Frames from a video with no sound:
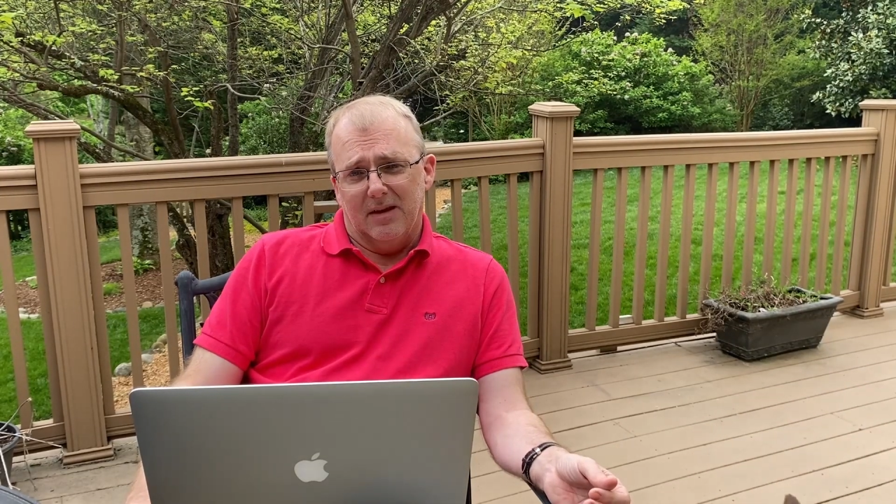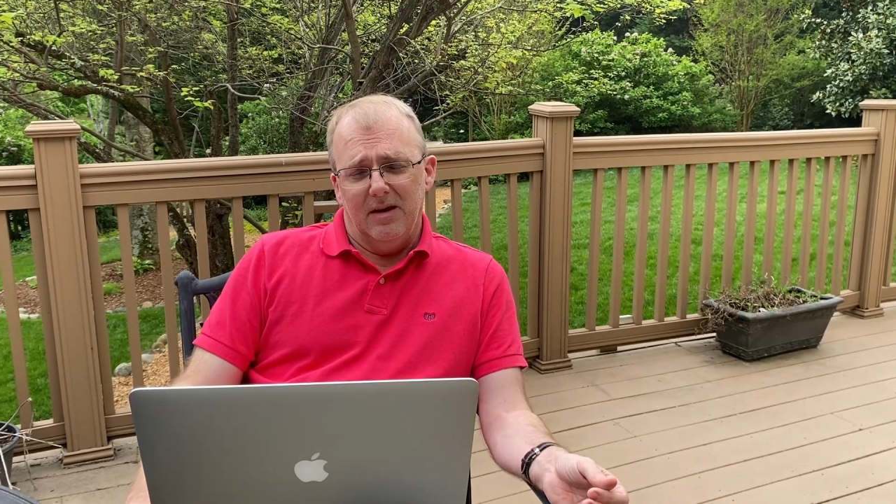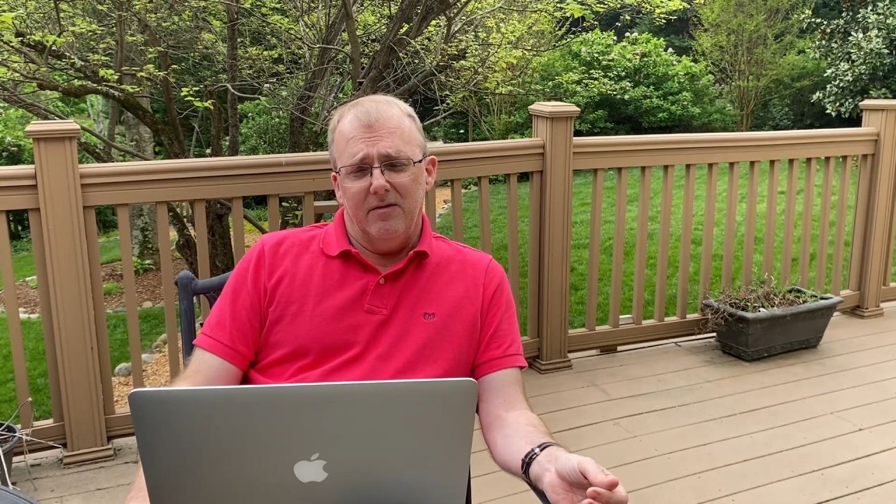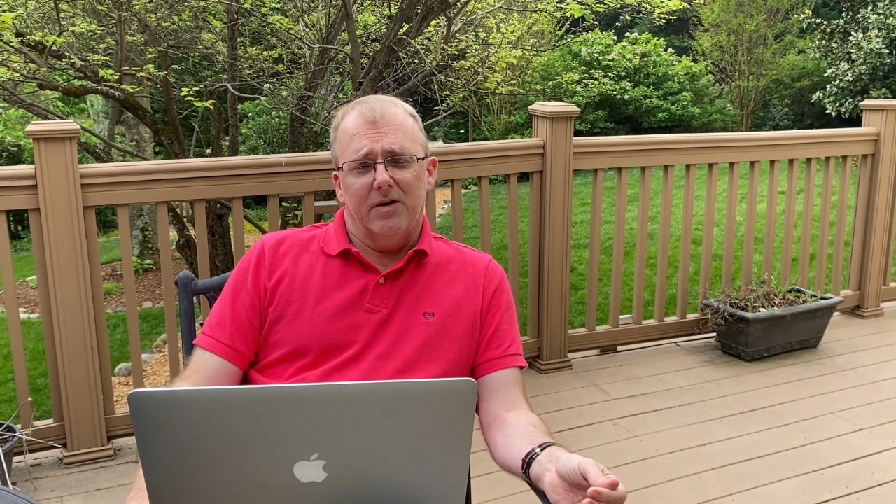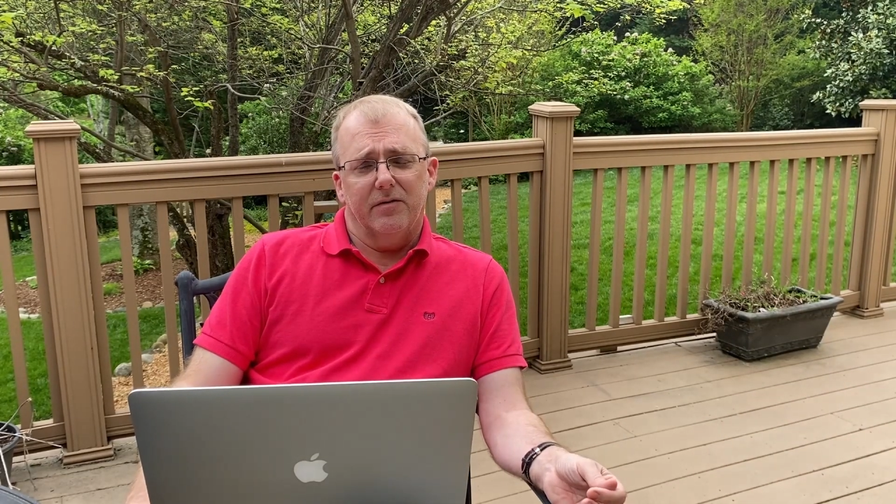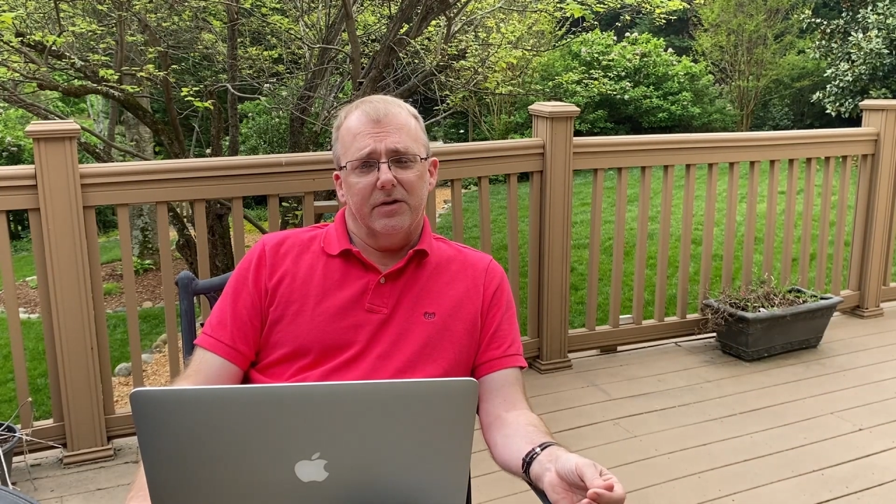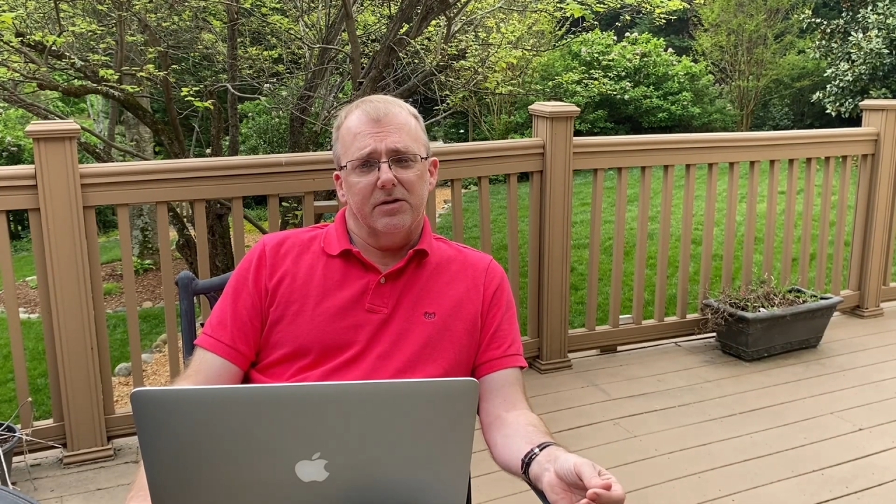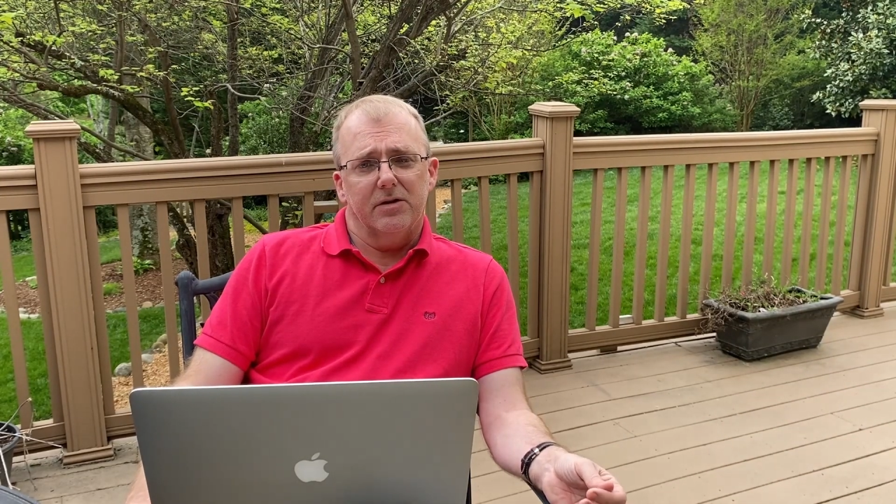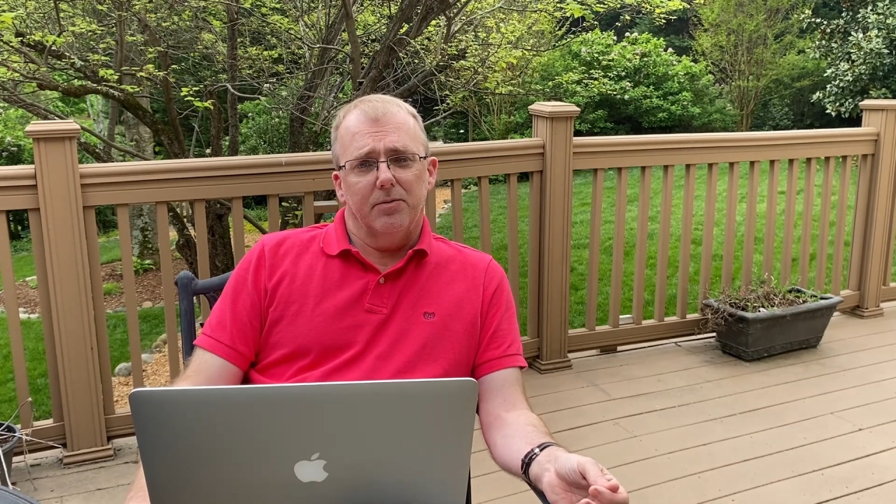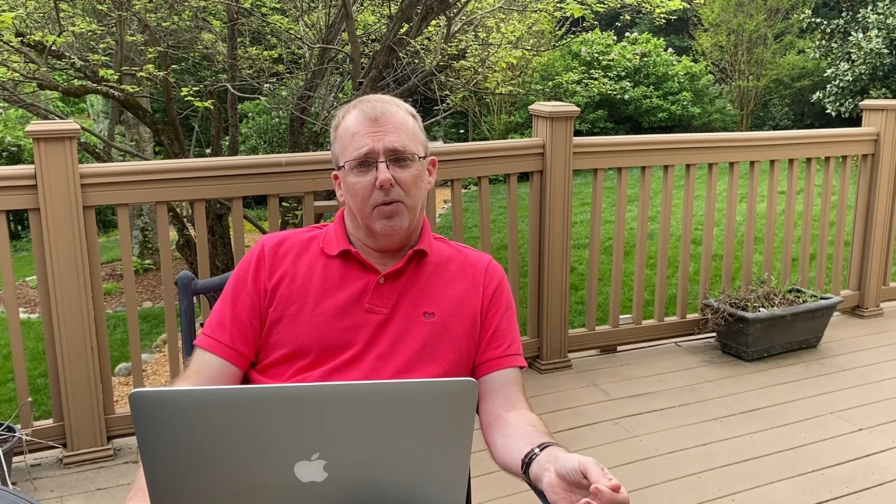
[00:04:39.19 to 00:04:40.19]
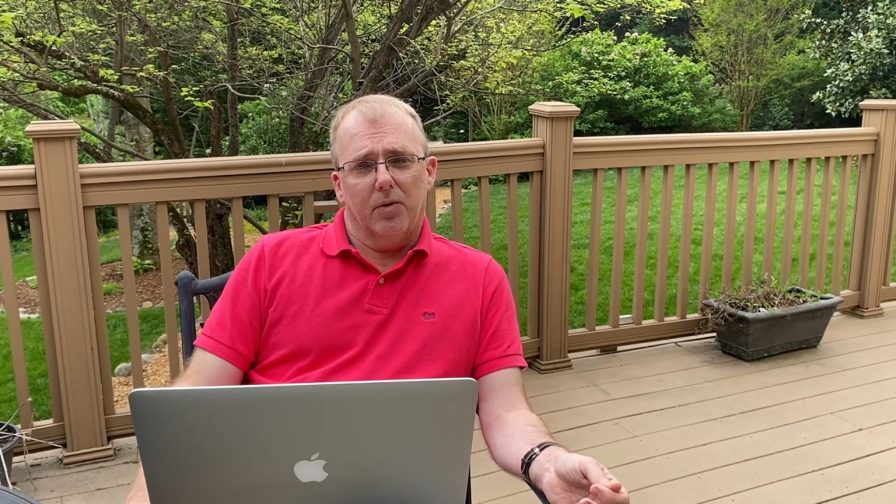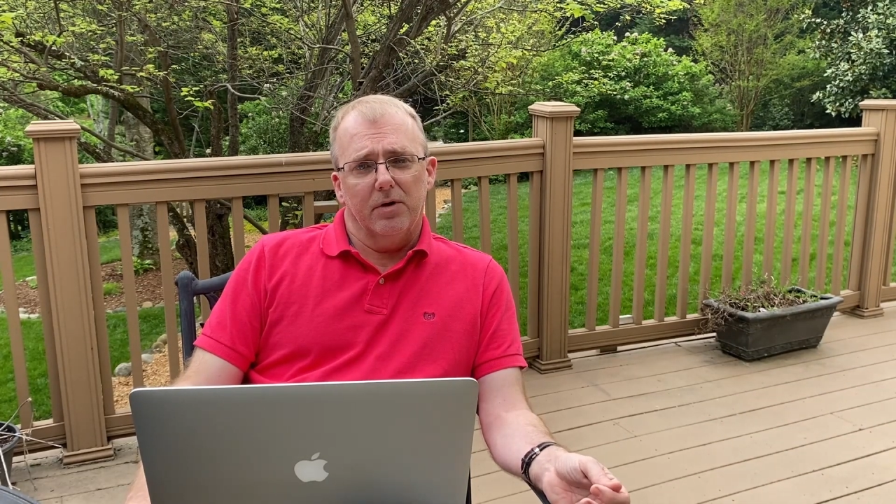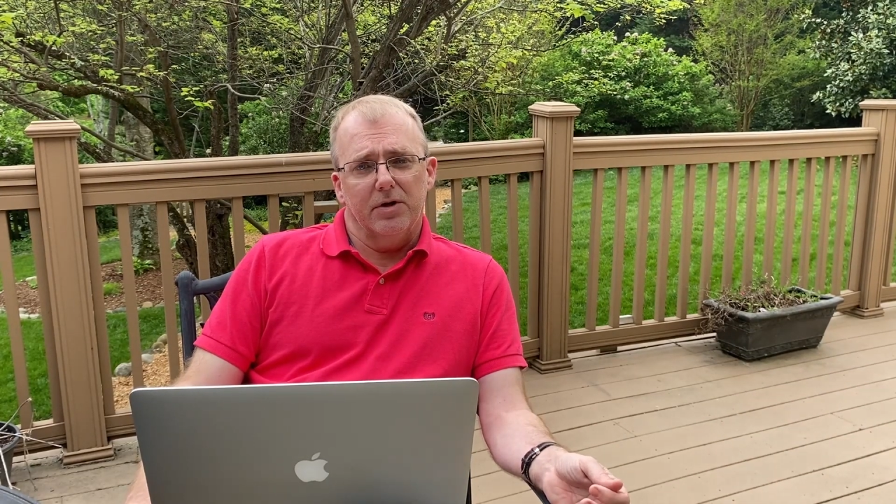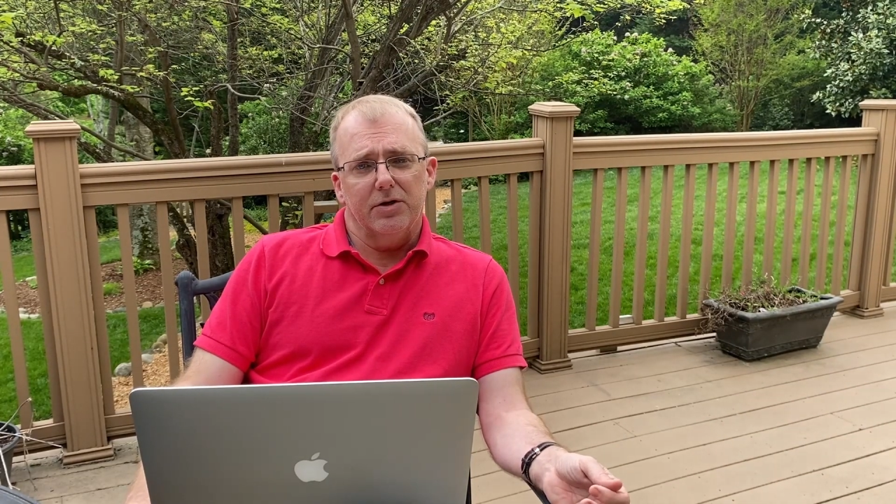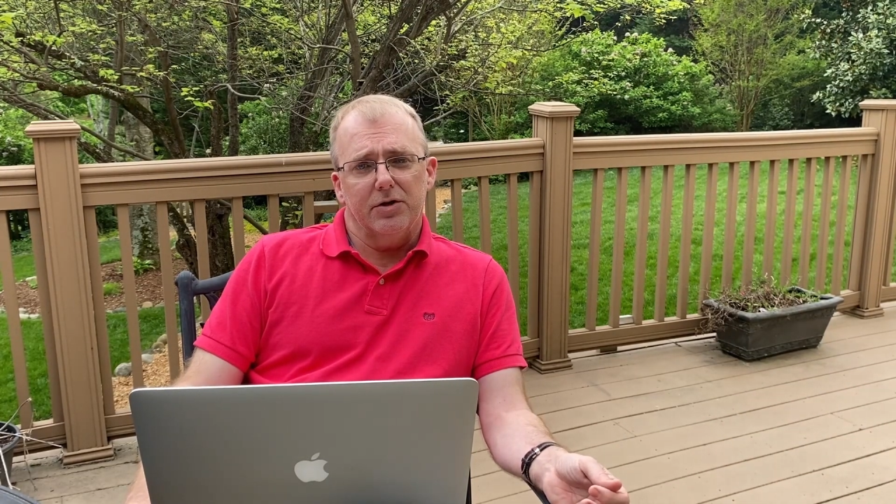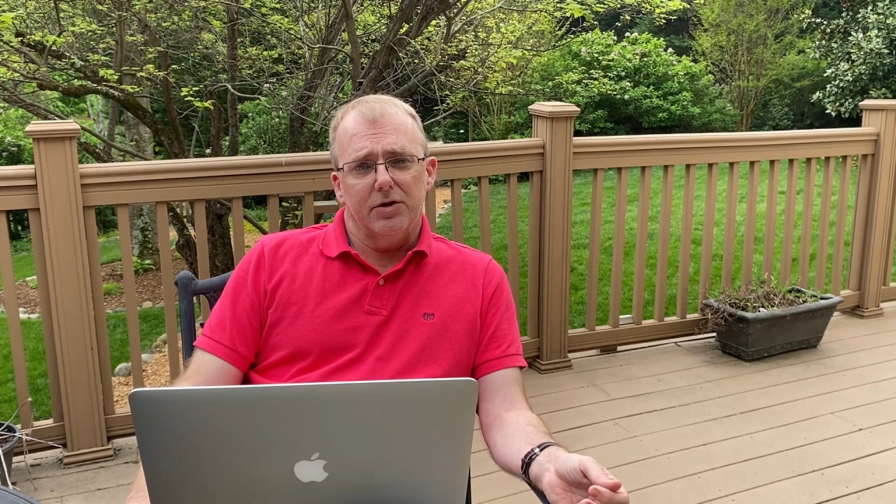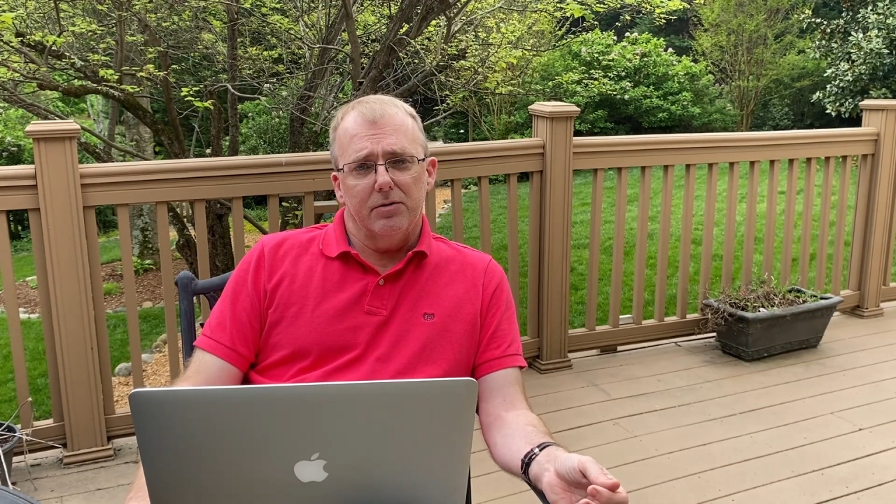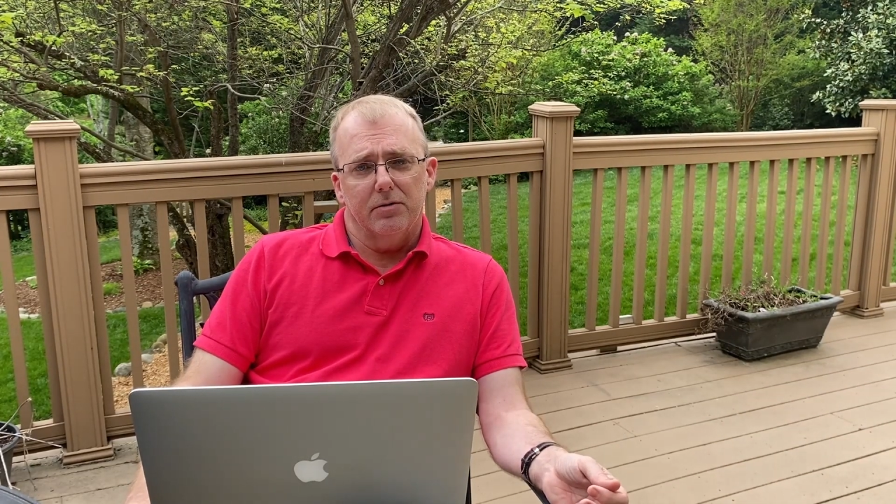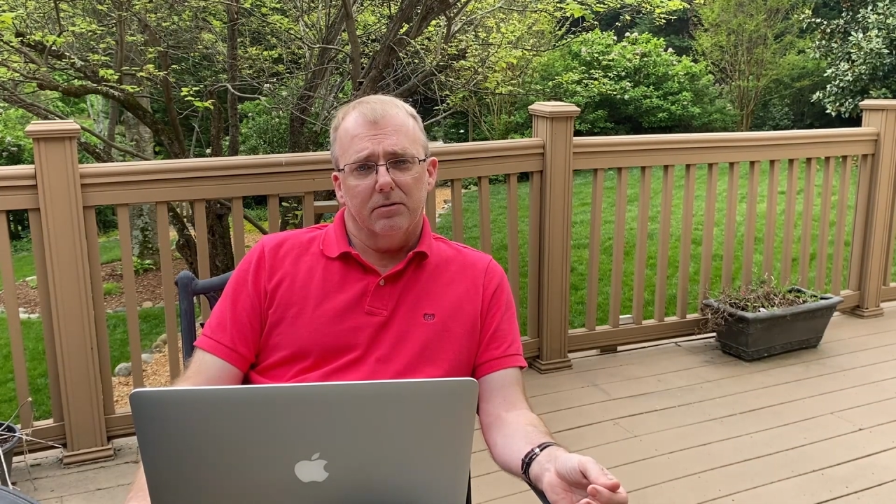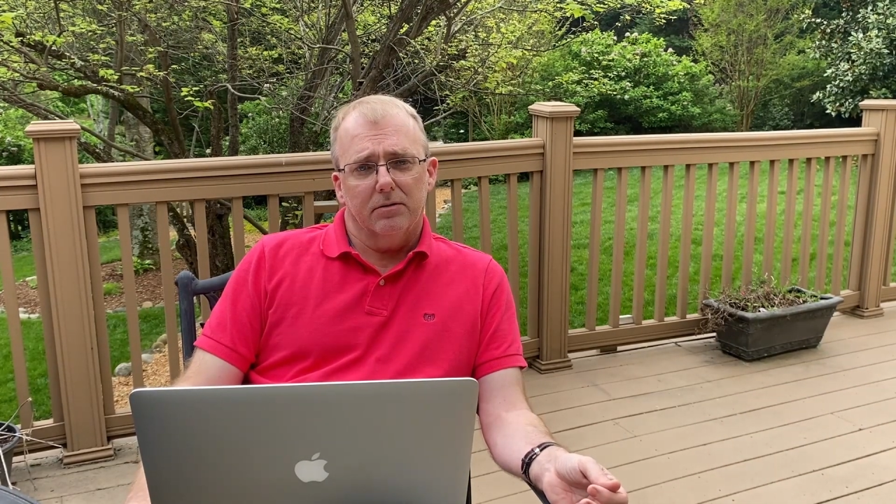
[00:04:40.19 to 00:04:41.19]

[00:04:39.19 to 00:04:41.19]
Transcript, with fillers: even if it's an important issue.